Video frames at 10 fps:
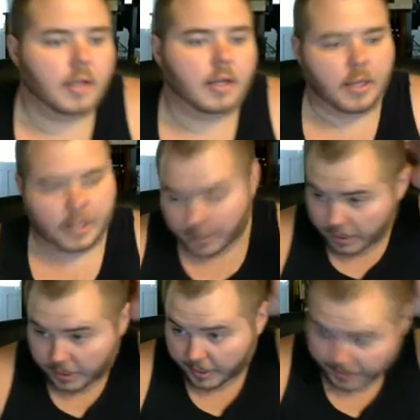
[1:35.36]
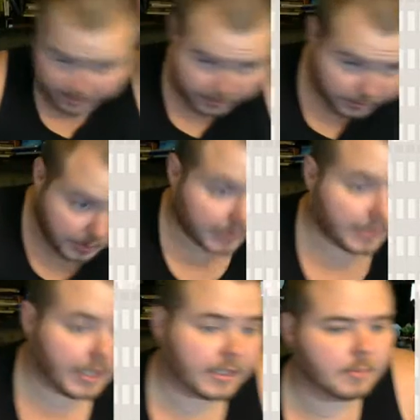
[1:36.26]
And as you see, it
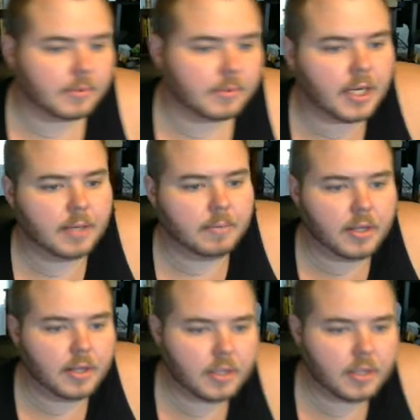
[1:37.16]
takes some time.